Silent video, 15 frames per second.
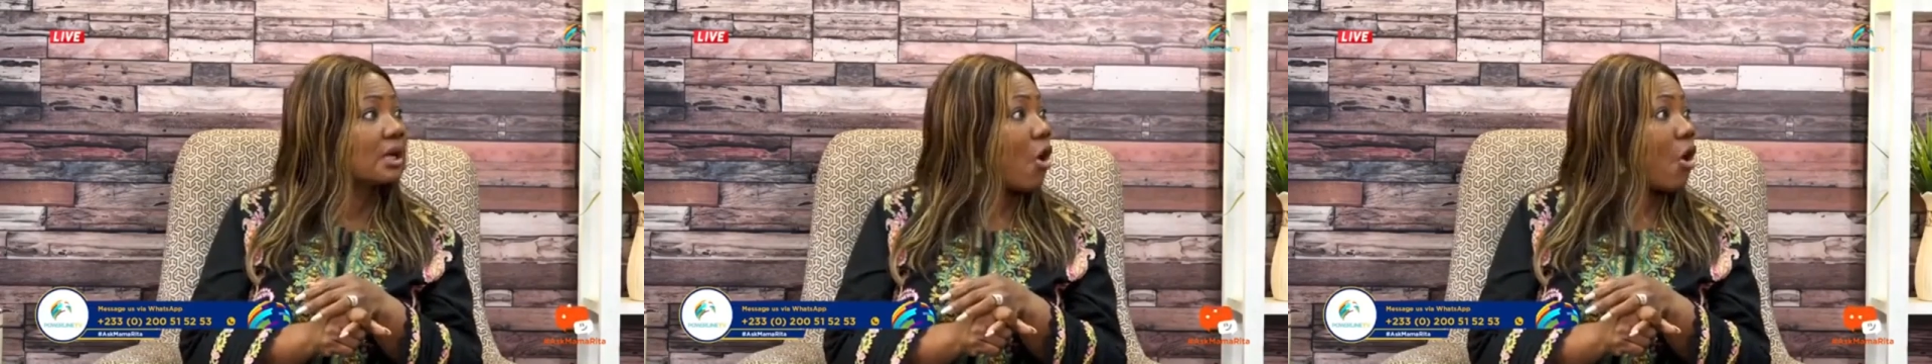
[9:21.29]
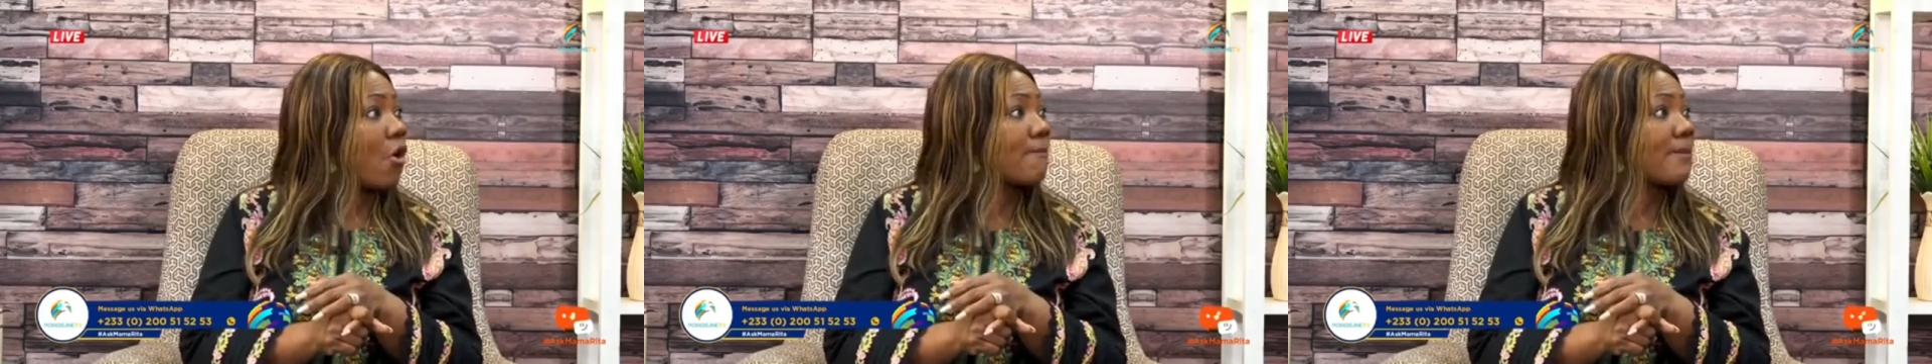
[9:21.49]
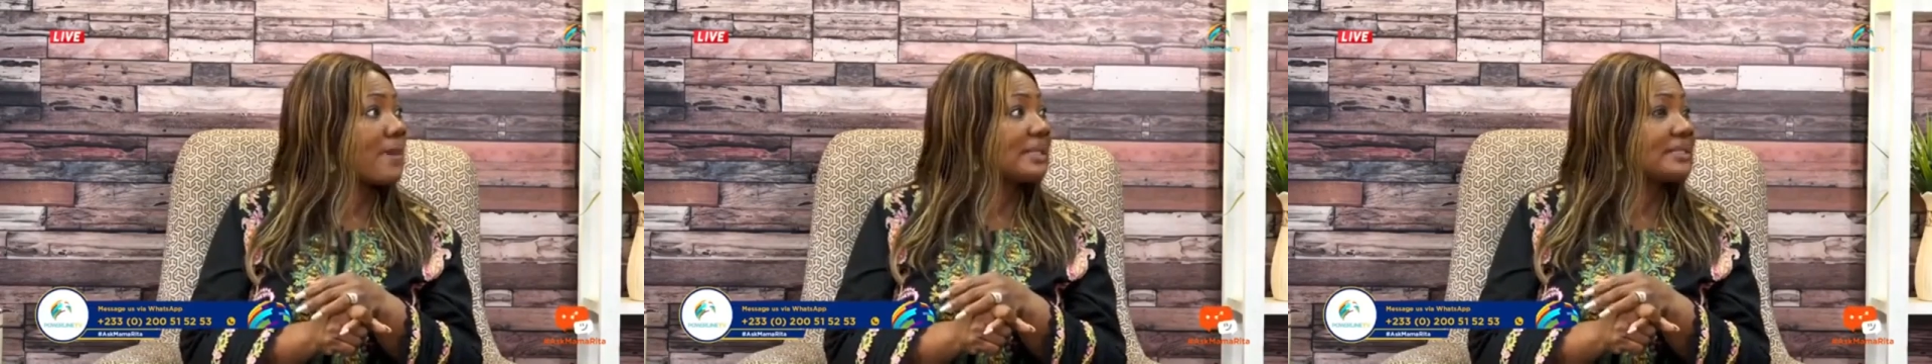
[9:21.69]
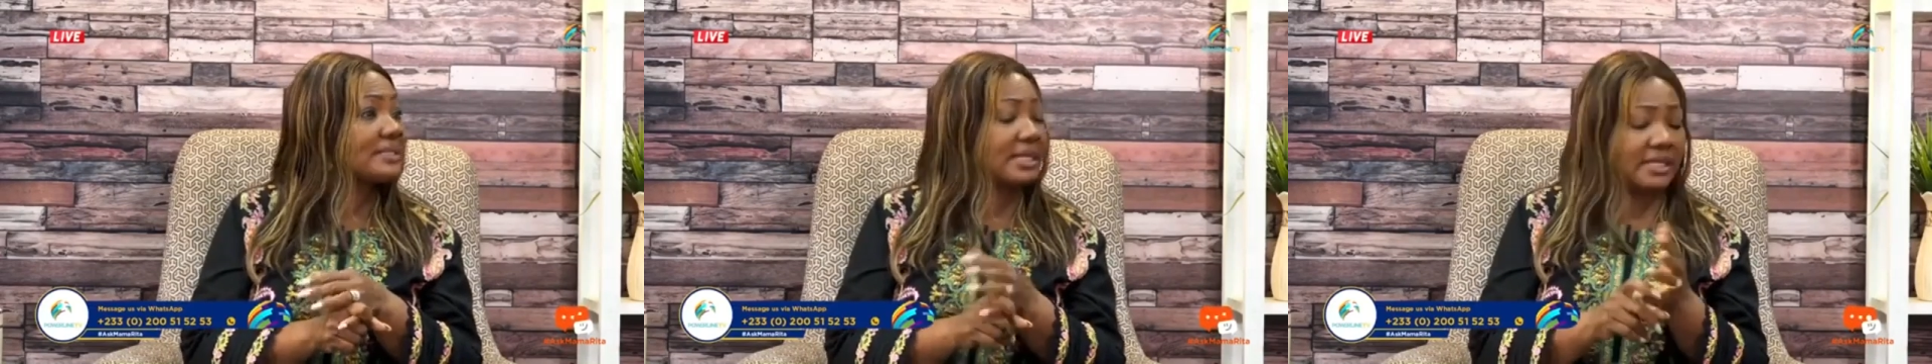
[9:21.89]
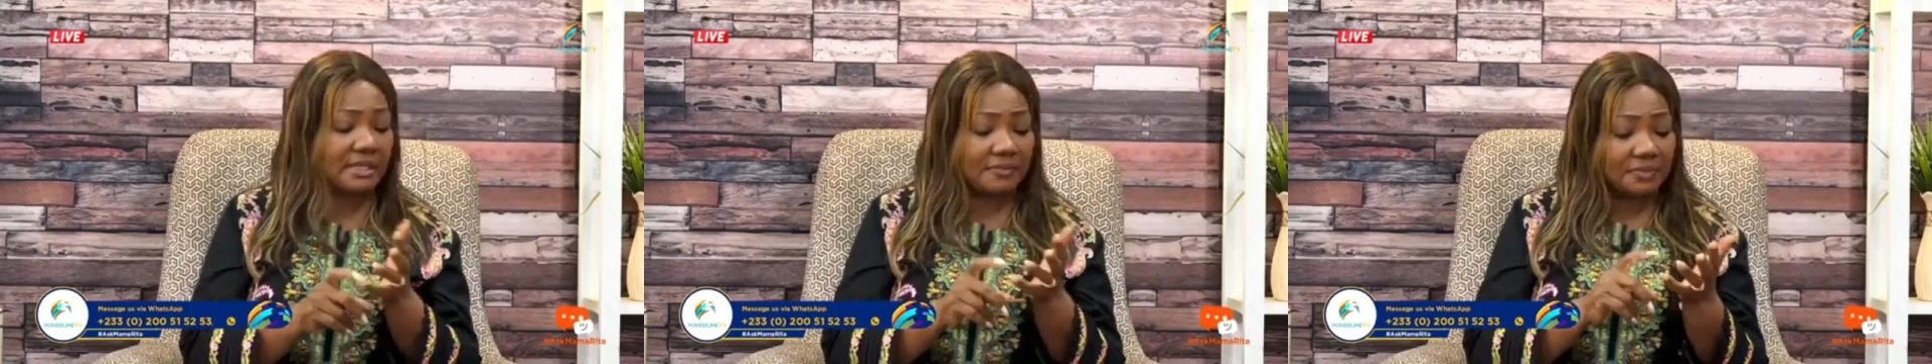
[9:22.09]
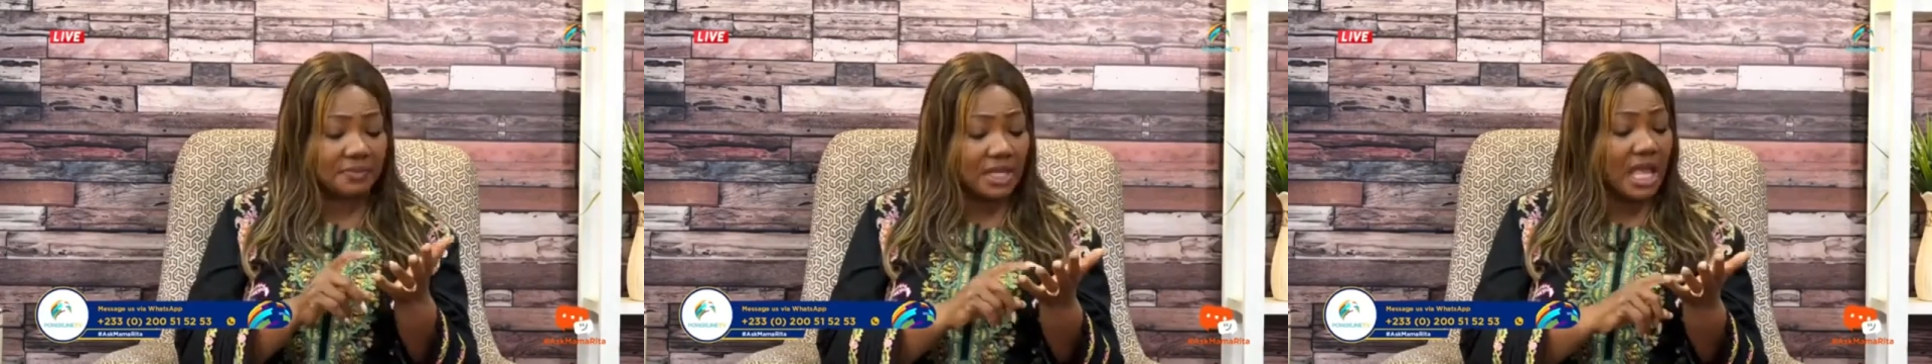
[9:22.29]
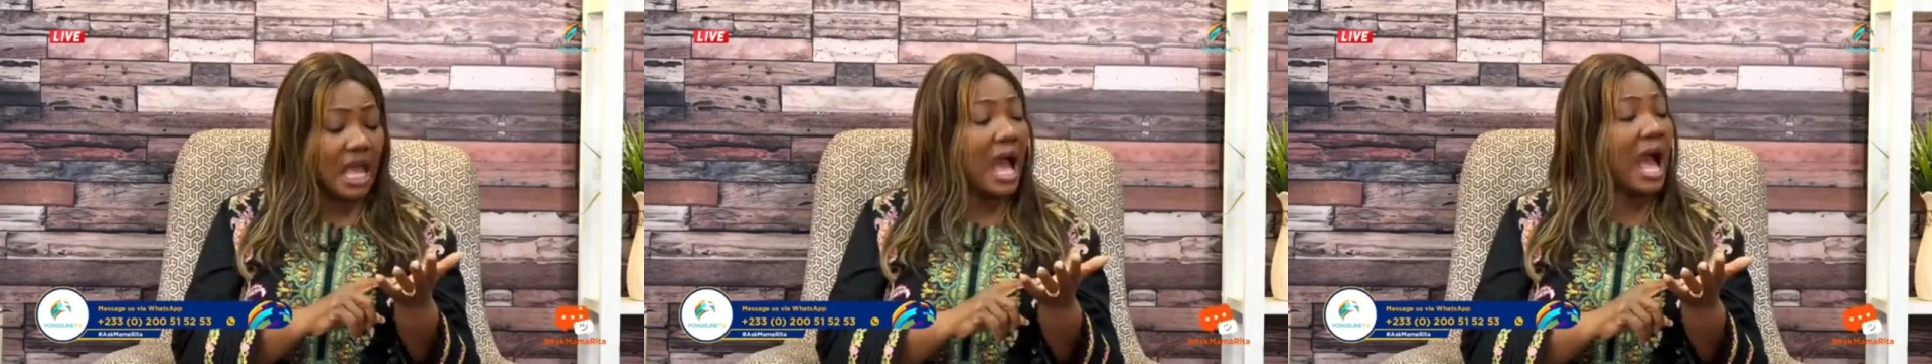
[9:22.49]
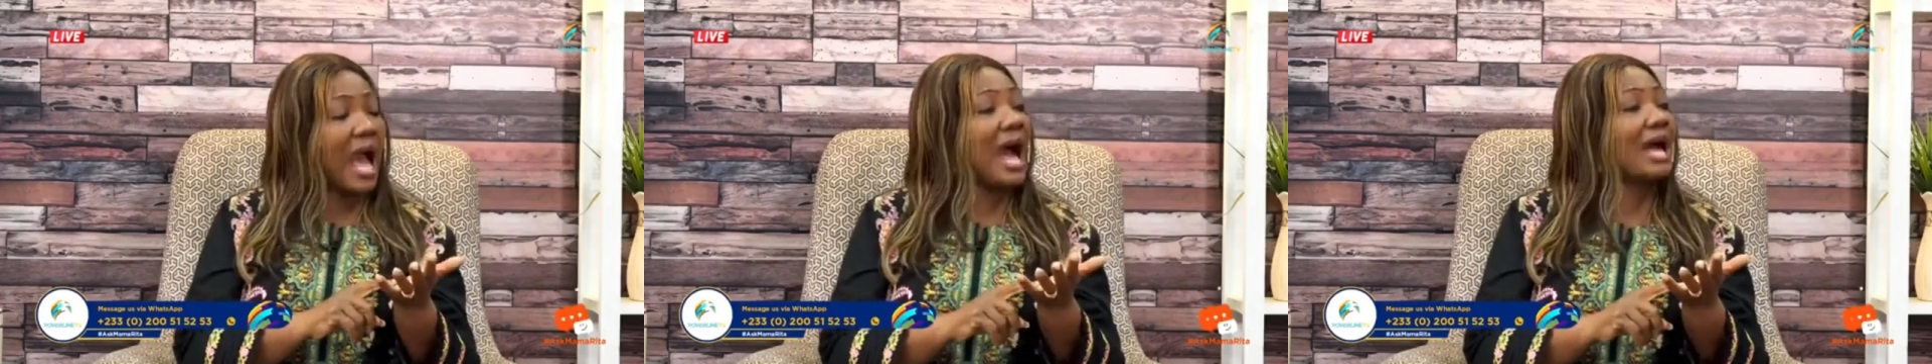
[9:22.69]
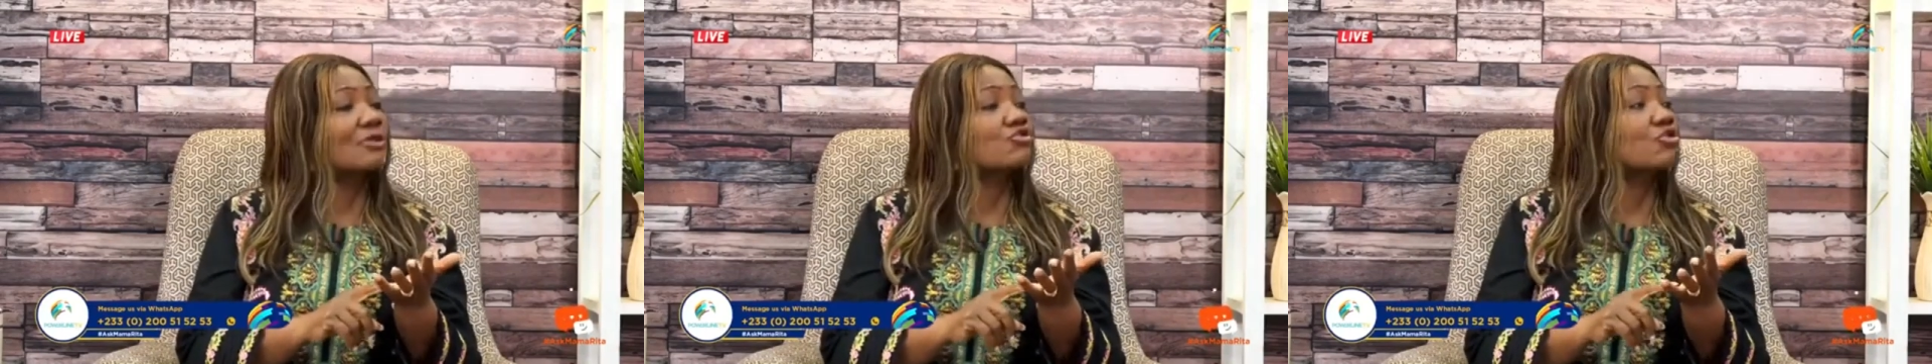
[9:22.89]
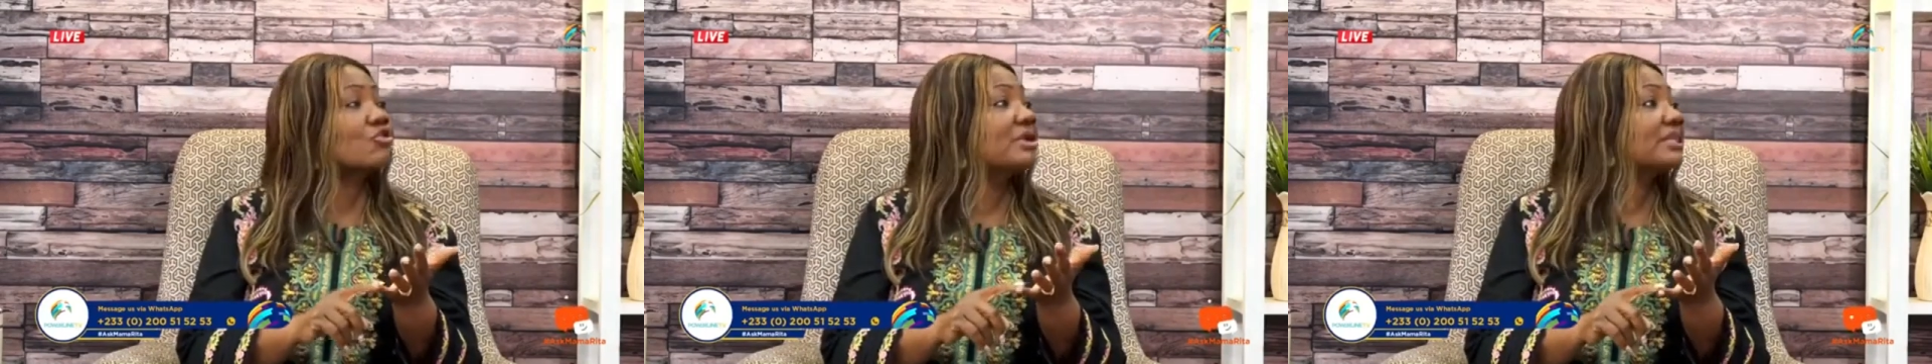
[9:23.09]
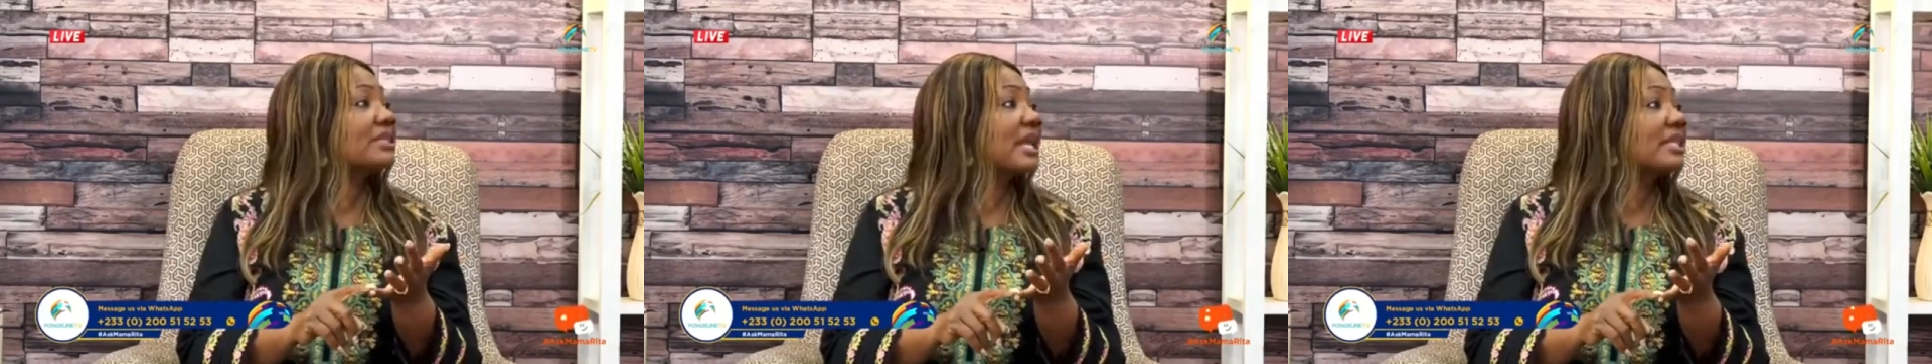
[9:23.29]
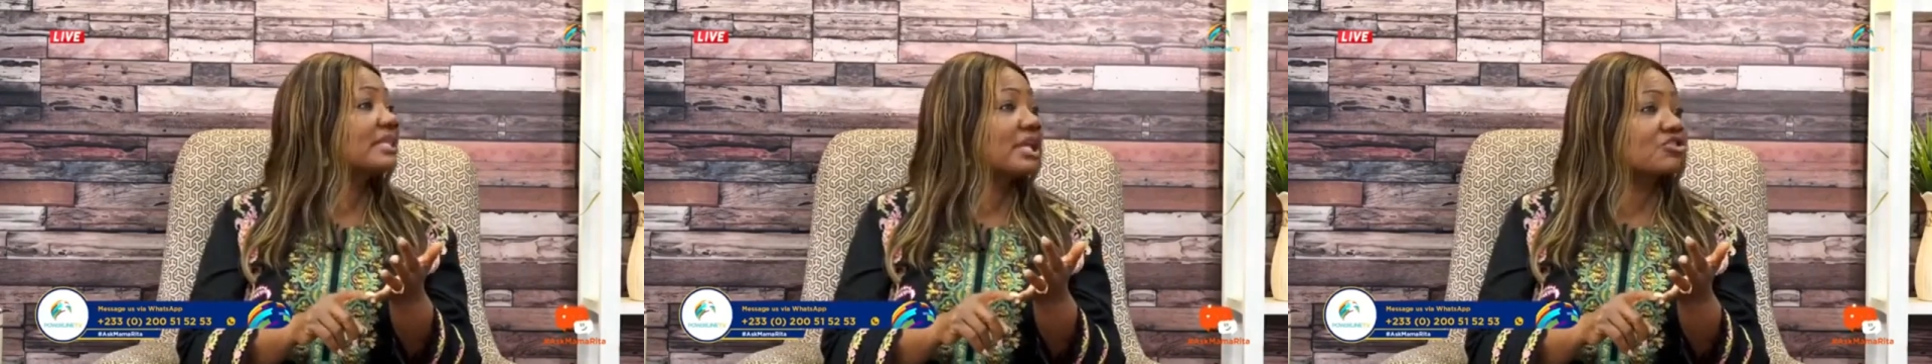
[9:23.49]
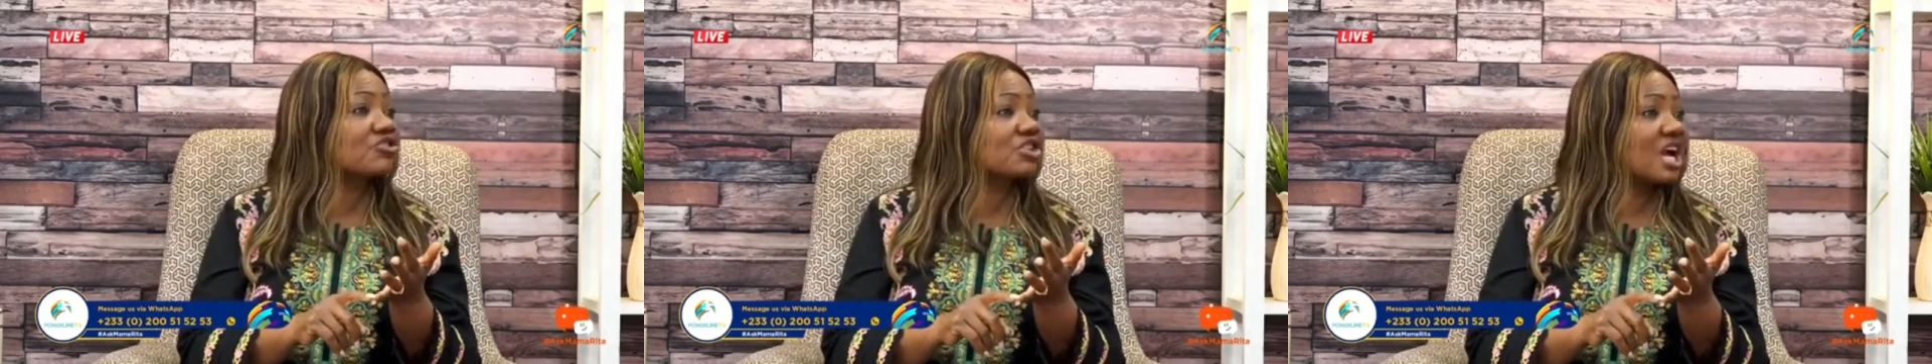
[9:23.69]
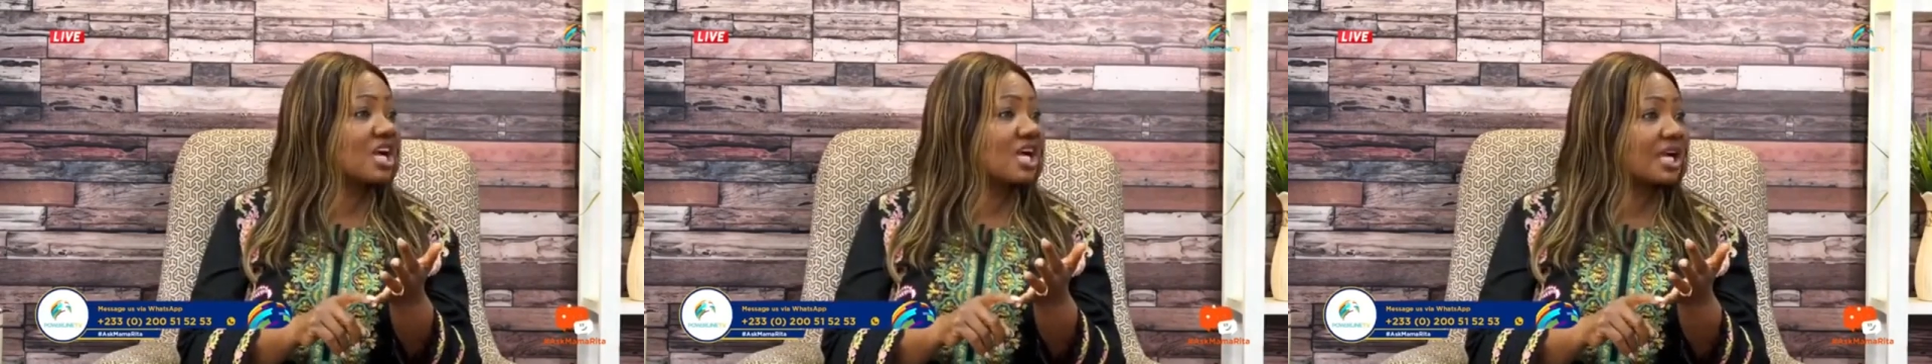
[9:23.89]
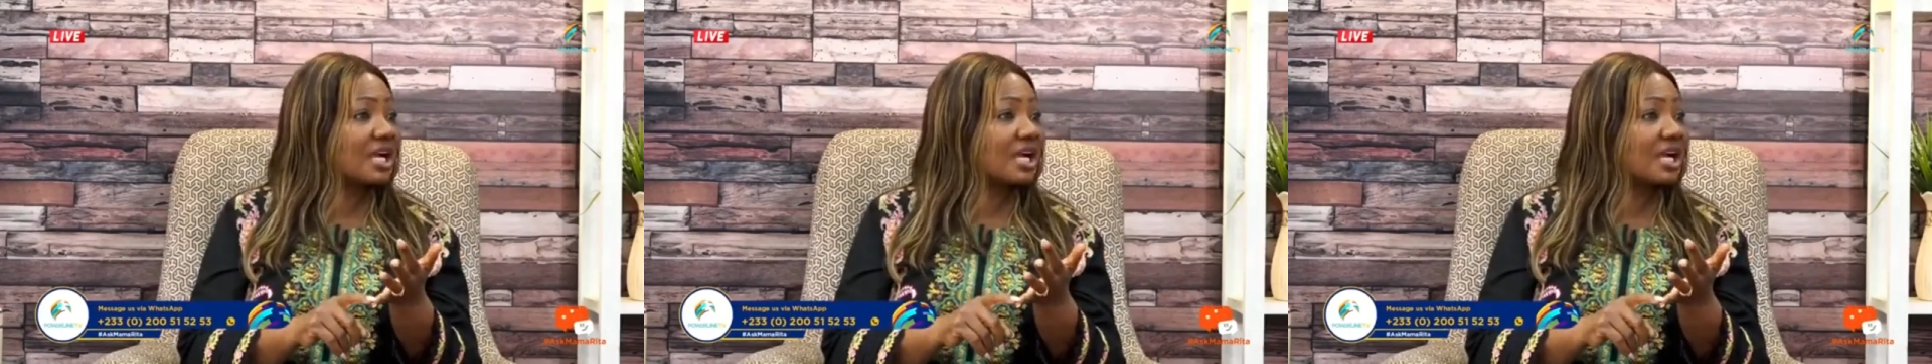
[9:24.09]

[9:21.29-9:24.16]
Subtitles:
On Monday, I had to return the trunk.